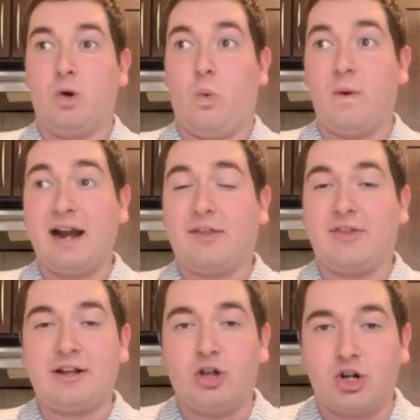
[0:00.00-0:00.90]
we got to
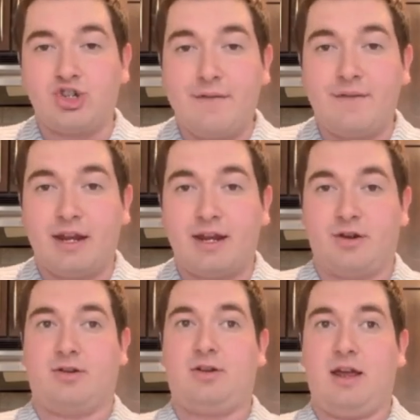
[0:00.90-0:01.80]
think longevity
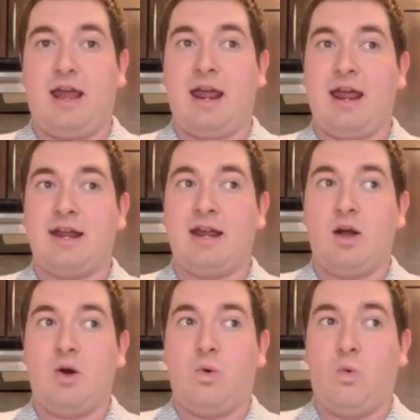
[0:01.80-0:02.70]
here, and
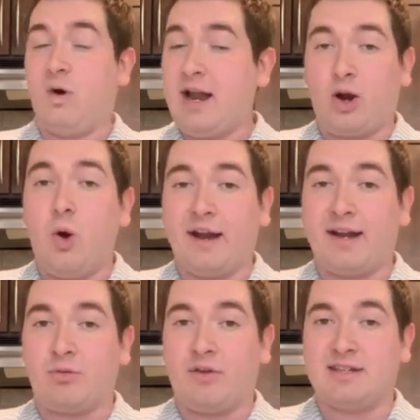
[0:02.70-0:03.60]
we're not going
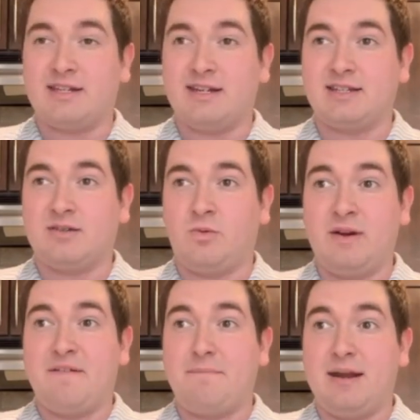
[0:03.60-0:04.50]
anywhere this season.
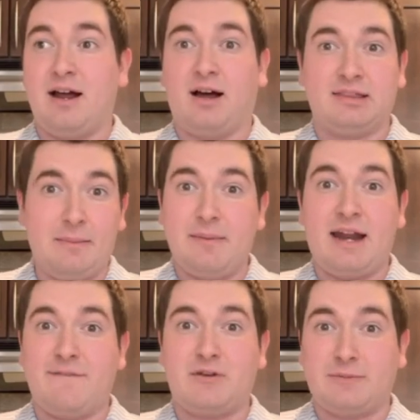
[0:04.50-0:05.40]
We have been
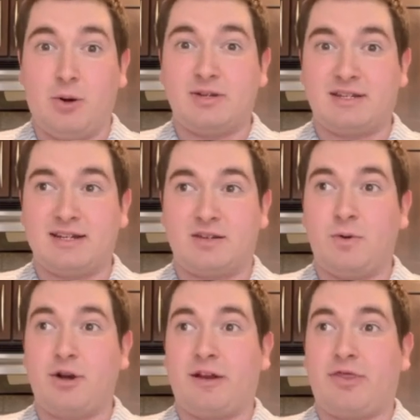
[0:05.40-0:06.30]
eliminated from the postseason.
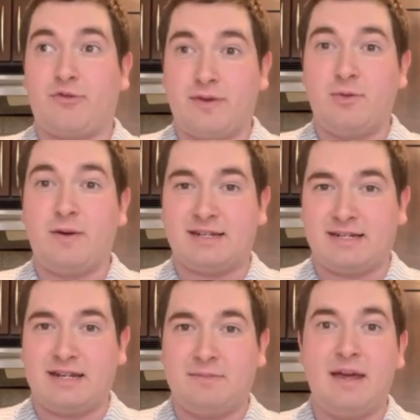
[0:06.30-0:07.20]
We are a three-win
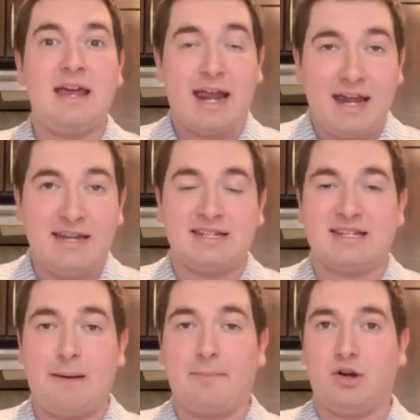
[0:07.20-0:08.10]
team in
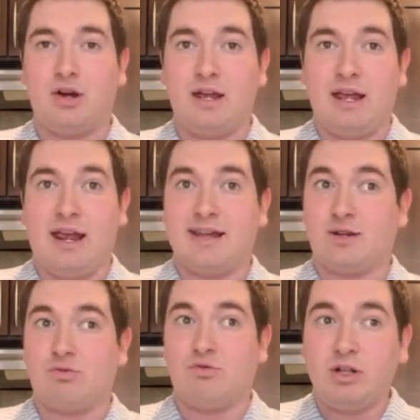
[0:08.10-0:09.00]
December. Is
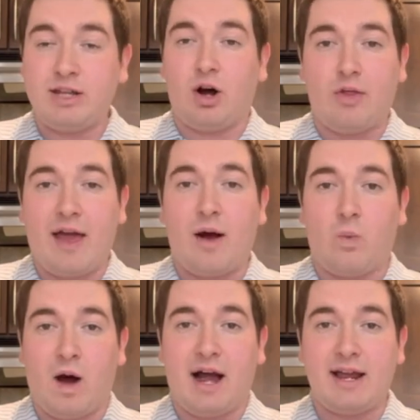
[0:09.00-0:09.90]
it really all that
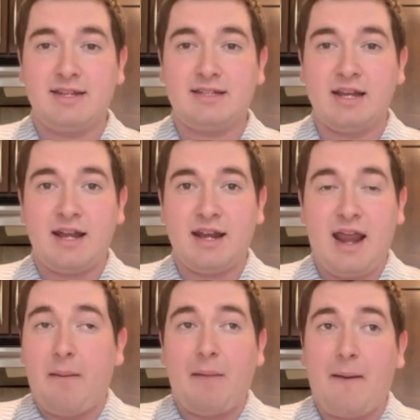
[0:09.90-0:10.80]
wise?
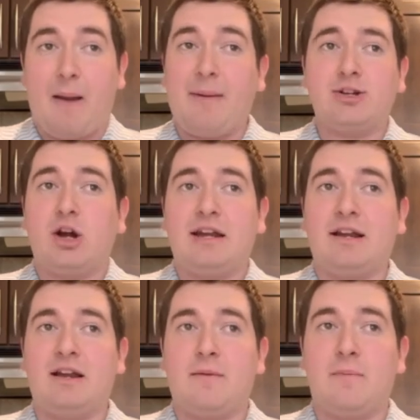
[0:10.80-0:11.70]
I'm, I'm not
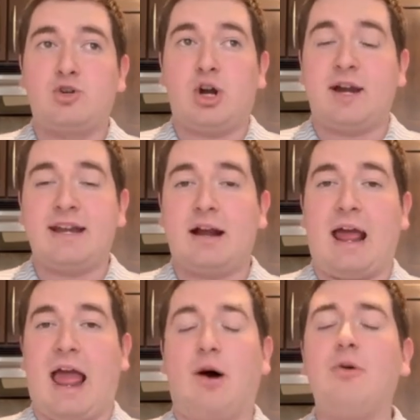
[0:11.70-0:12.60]
talking shutting down a
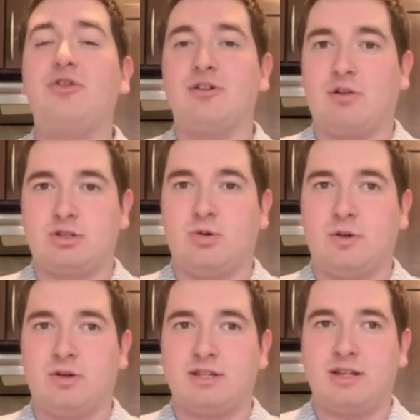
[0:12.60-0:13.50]
healthy Russell
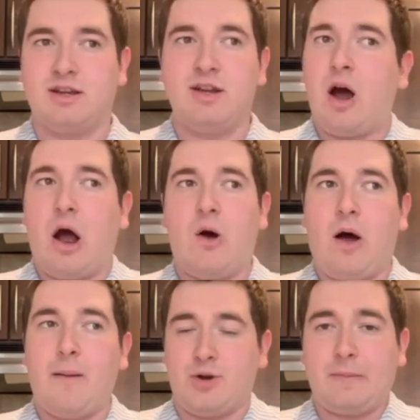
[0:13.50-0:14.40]
Wilson. No,
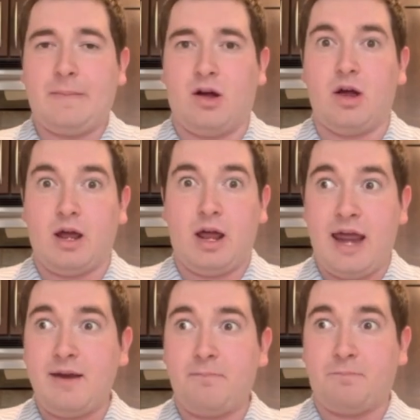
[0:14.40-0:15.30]
I'm talking about
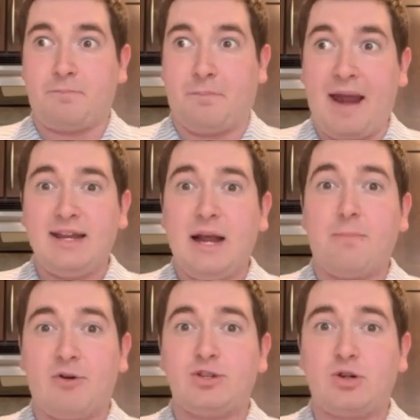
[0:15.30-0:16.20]
a banged
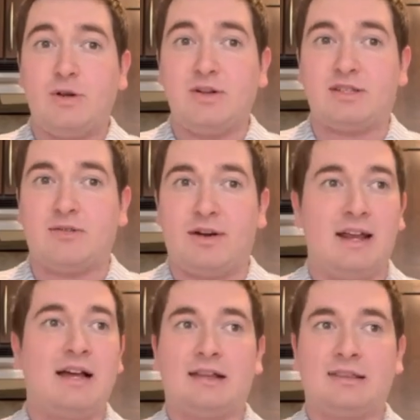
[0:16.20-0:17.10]
up Russell Wilson, right?
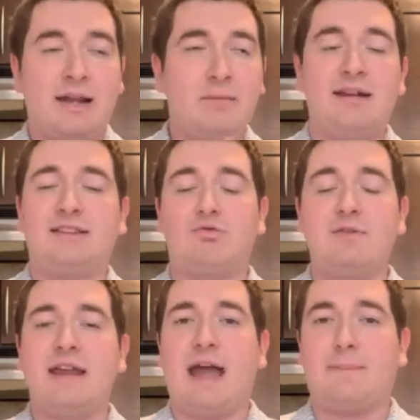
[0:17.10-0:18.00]
Let him get the
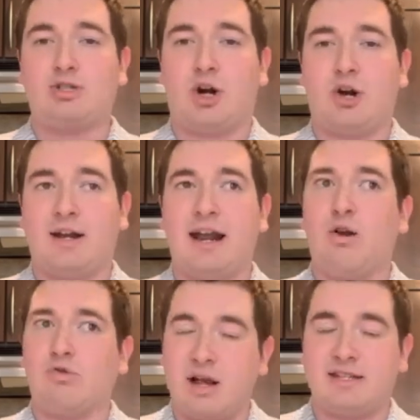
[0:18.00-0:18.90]
rehab started.
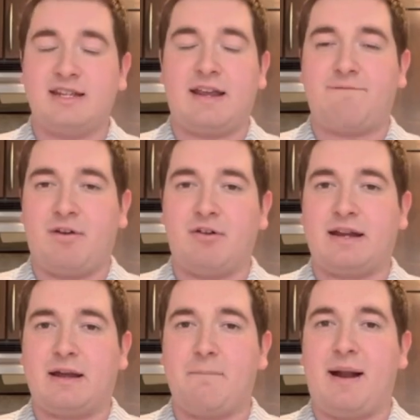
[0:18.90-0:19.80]
Now, Russ is a very
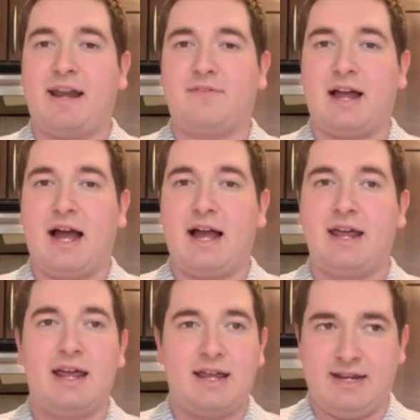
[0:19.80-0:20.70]
competitive guy.
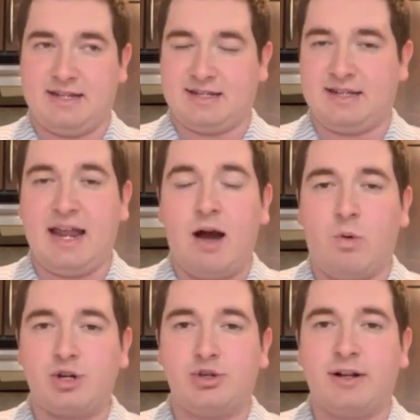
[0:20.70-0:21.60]
He does not
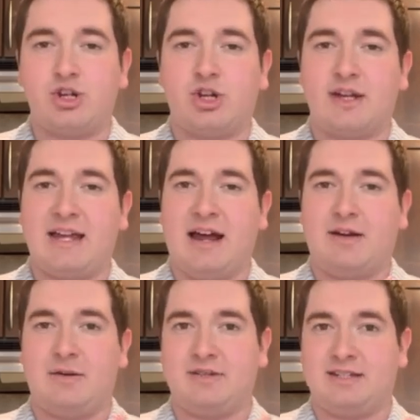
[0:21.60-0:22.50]
want to get shut down.
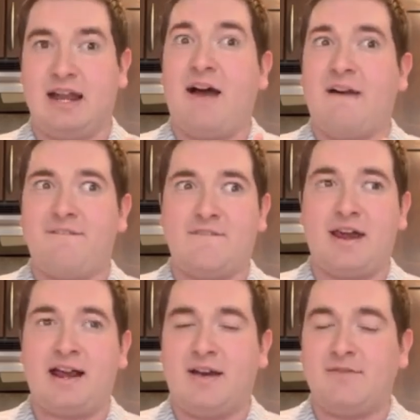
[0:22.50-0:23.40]
He was not a
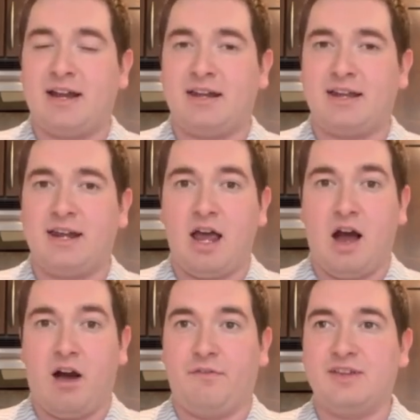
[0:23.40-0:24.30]
fan, evidently,
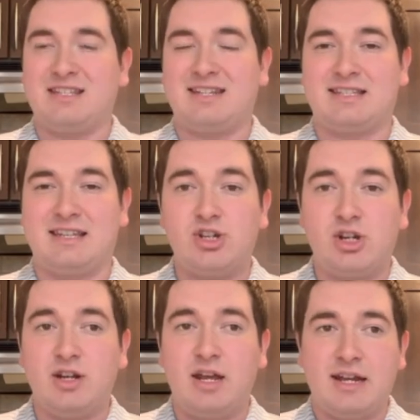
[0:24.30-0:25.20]
of this
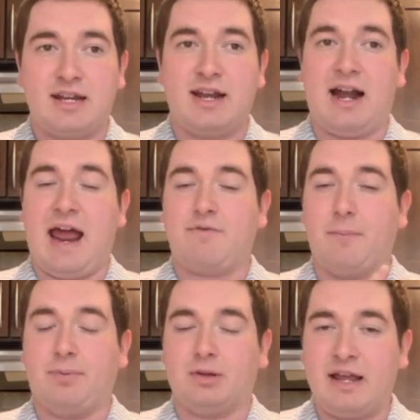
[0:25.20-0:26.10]
decision to not have
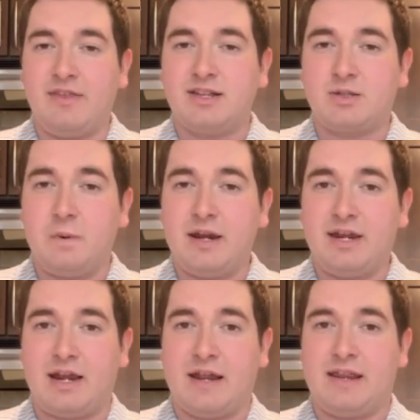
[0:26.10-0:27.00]
him play this
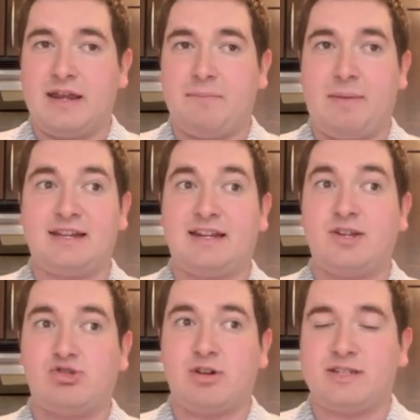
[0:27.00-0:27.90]
week in the best
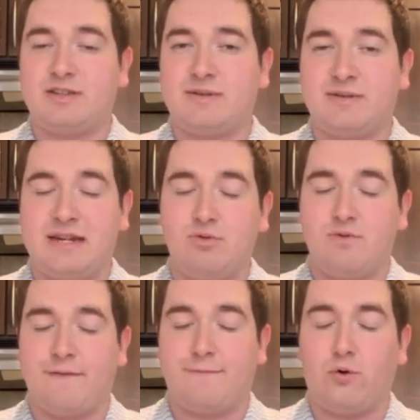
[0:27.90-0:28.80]
interest of the team
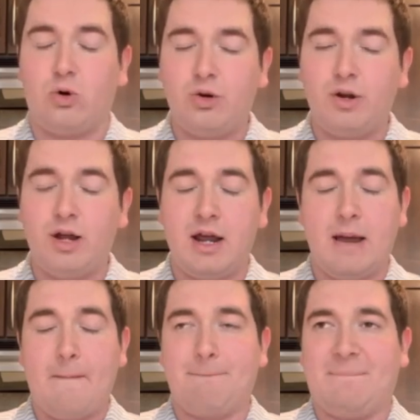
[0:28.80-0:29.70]
moving forward.
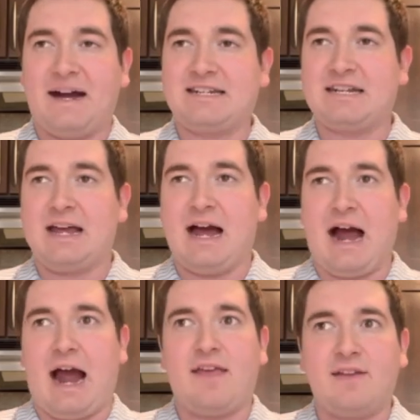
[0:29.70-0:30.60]
But
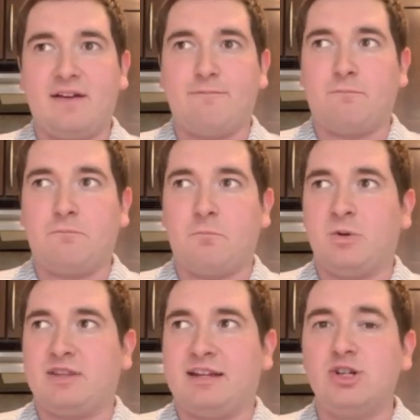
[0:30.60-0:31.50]
I think
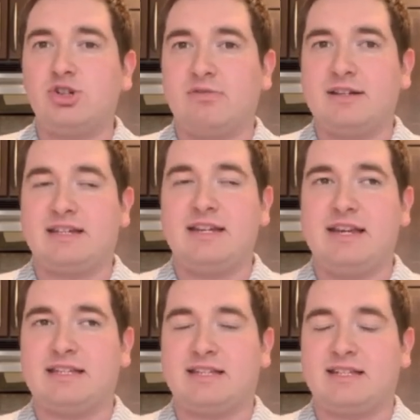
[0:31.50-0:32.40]
with the injuries he
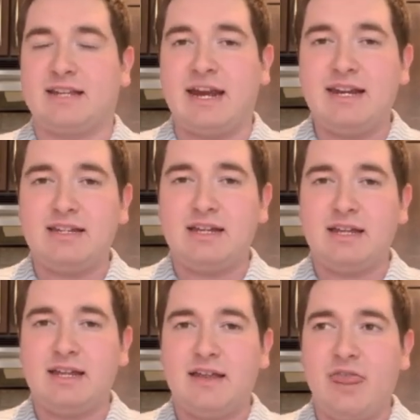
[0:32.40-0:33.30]
has sustained
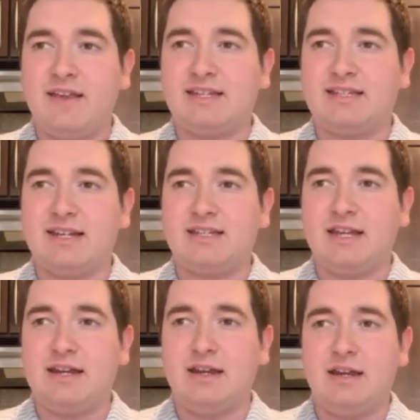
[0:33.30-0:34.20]
this
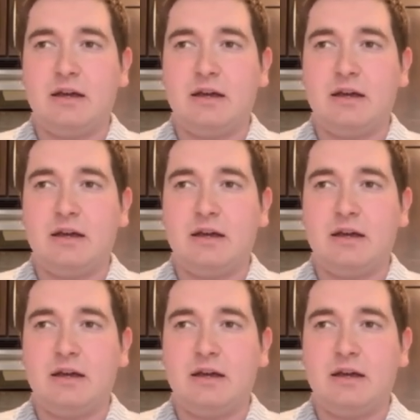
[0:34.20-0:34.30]
season,